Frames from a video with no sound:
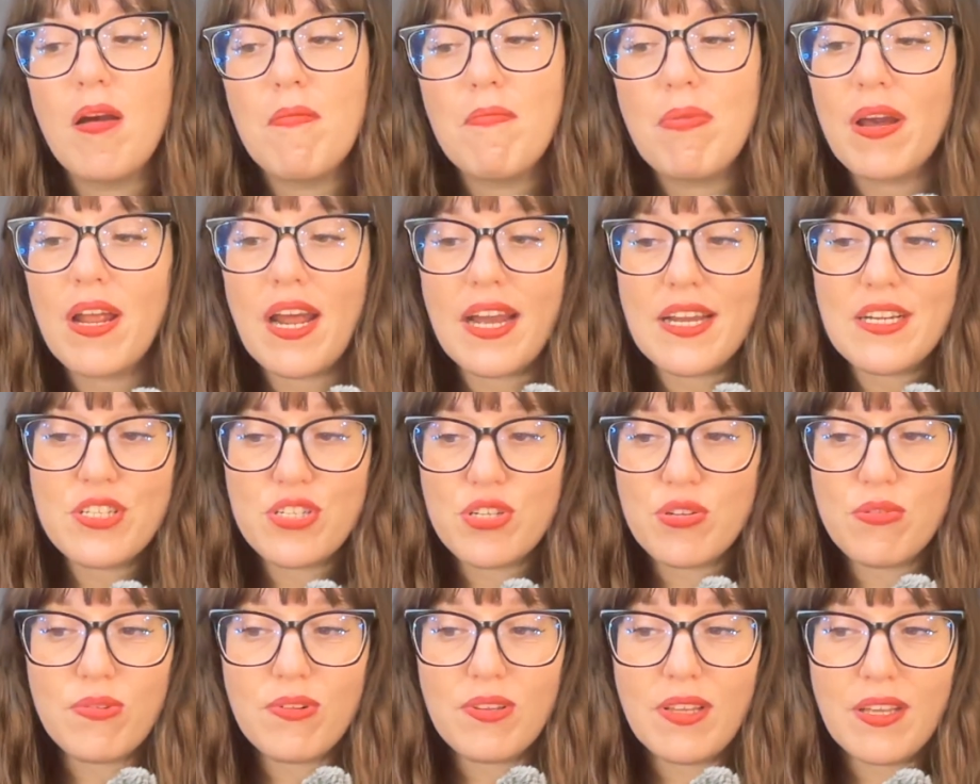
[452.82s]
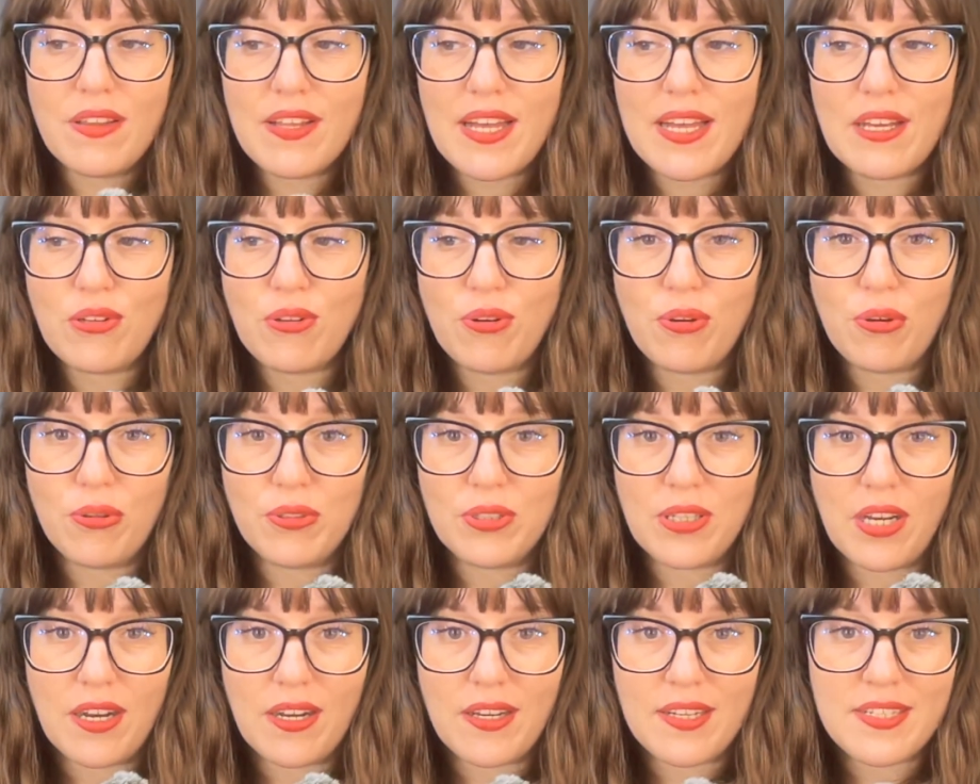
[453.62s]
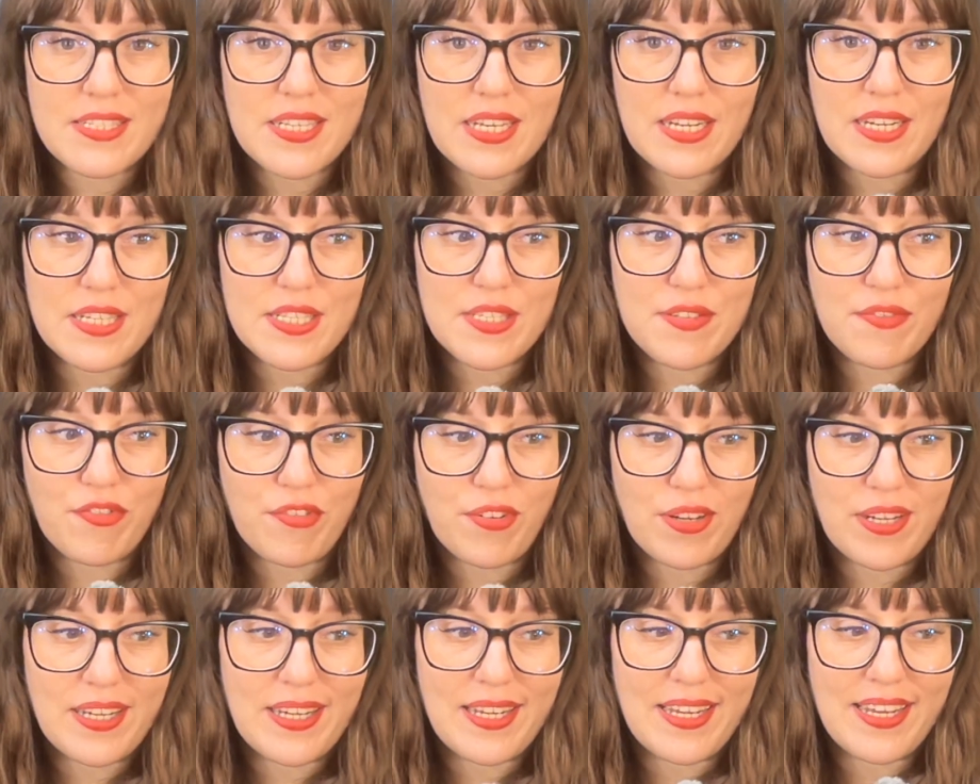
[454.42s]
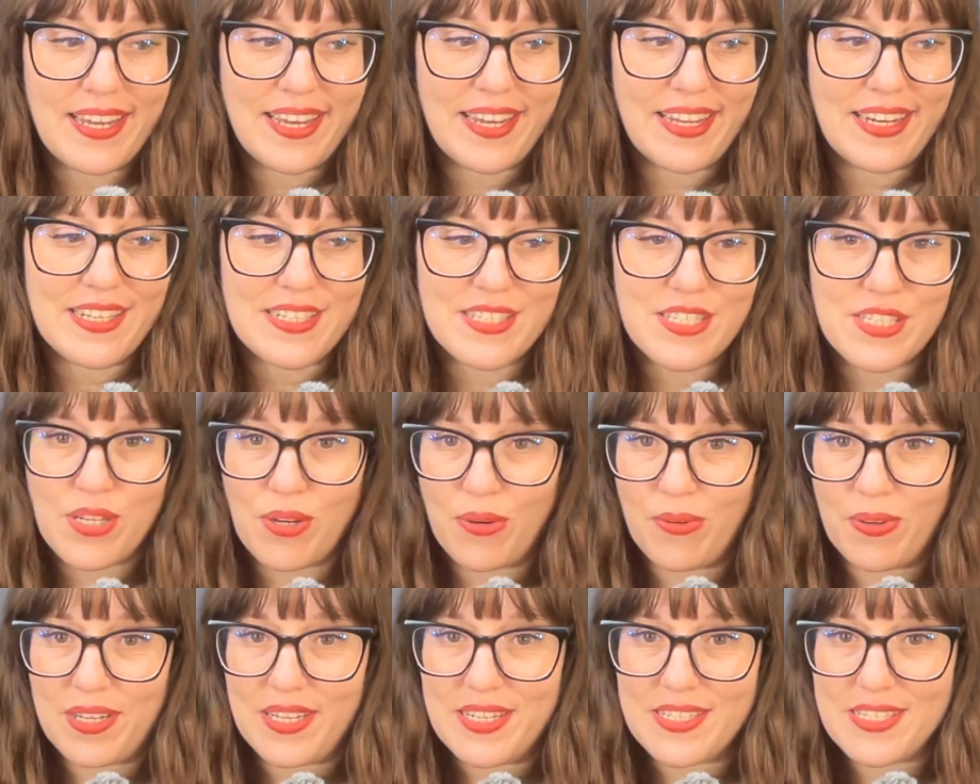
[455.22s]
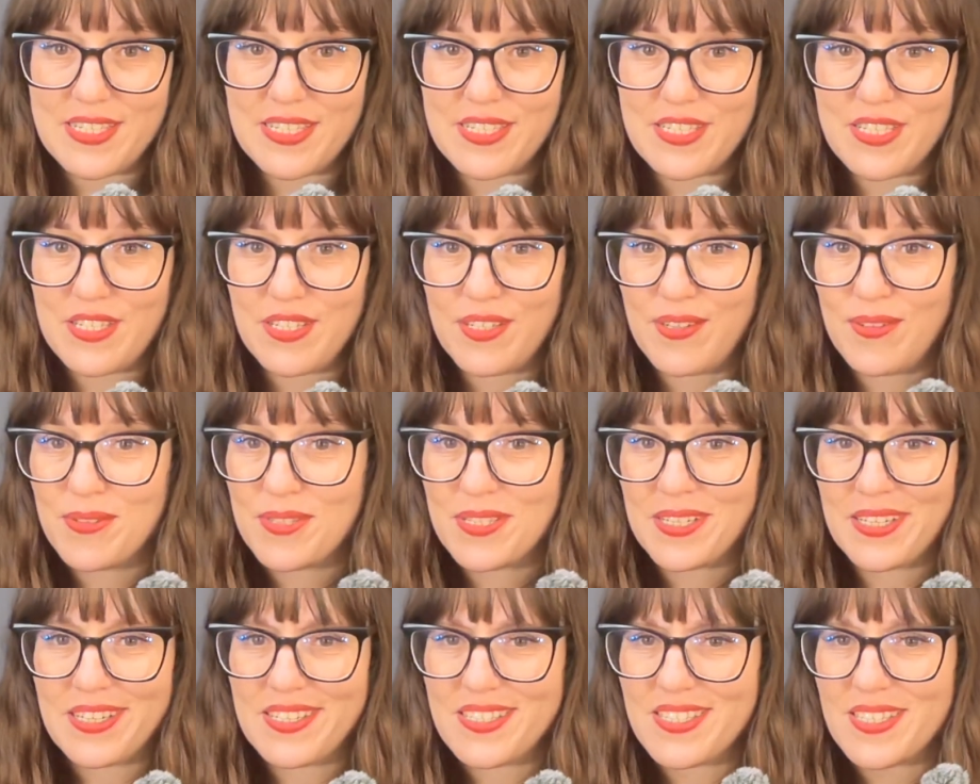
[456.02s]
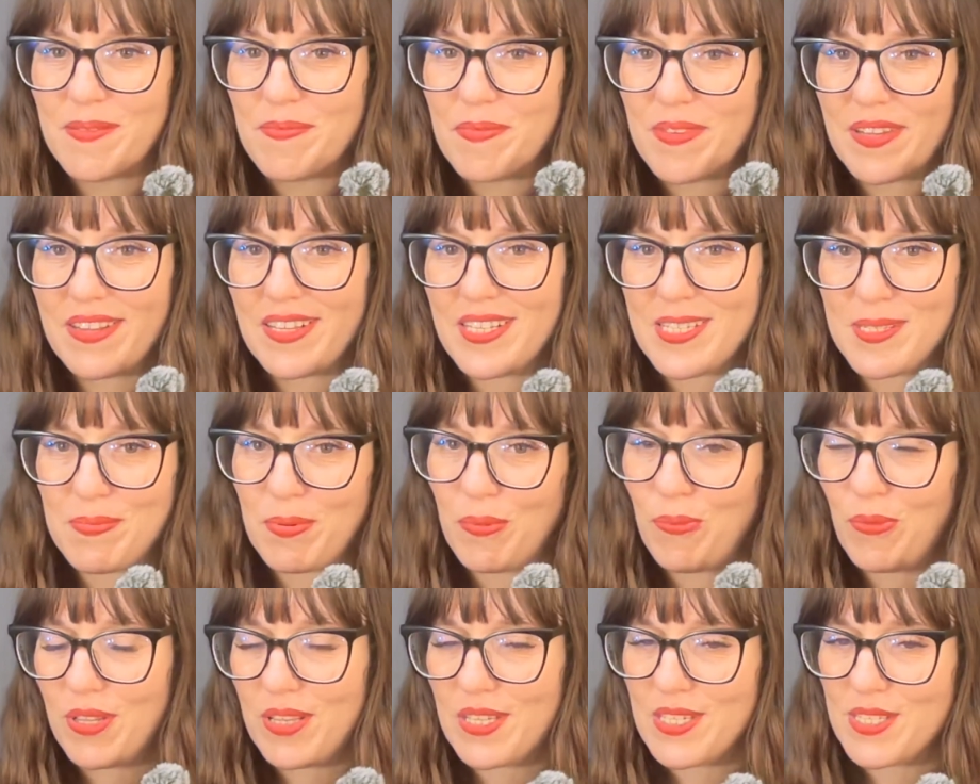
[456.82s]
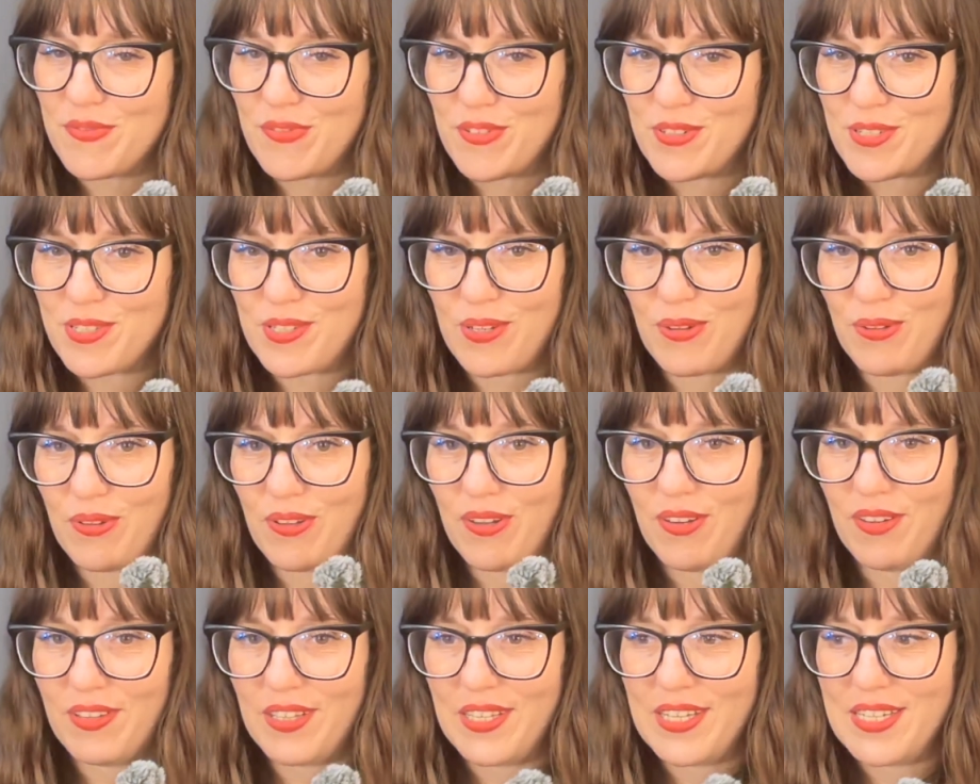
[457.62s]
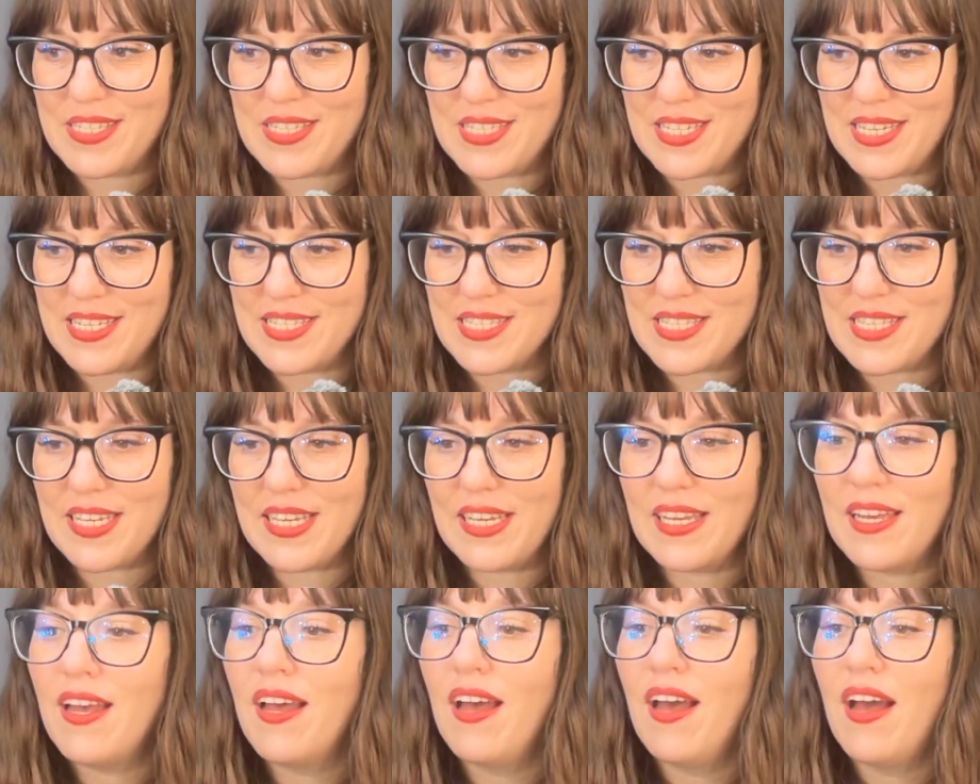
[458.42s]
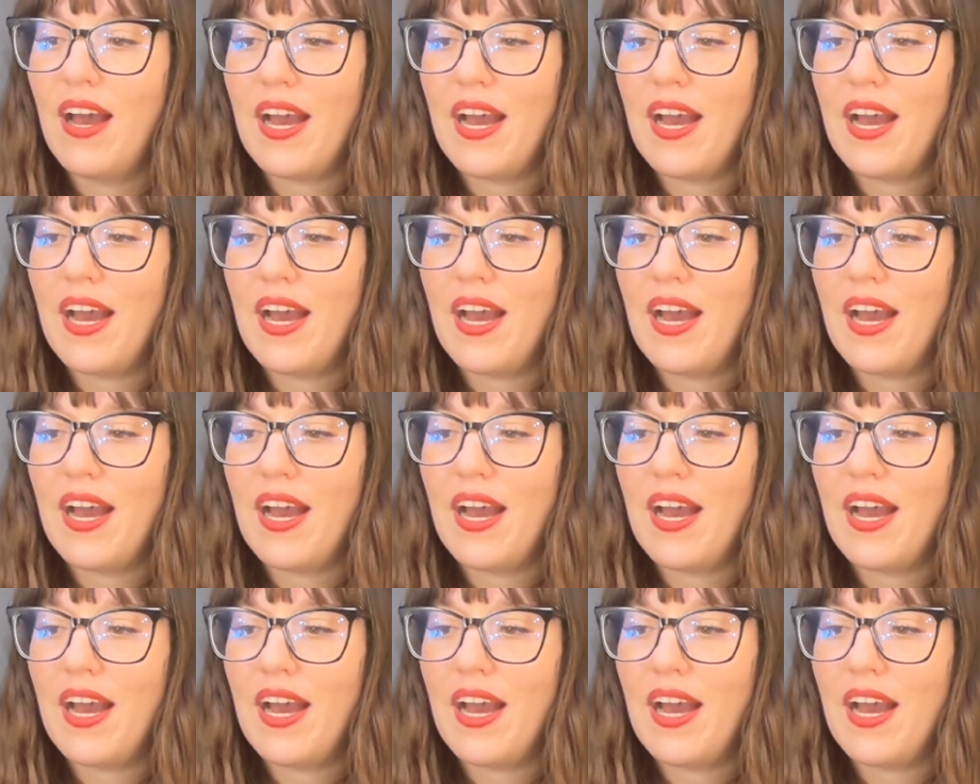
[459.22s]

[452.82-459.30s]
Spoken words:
But I do really like Google Docs, and it's free and it's so easy to use, and it's something that's been with us for so long that it's easy.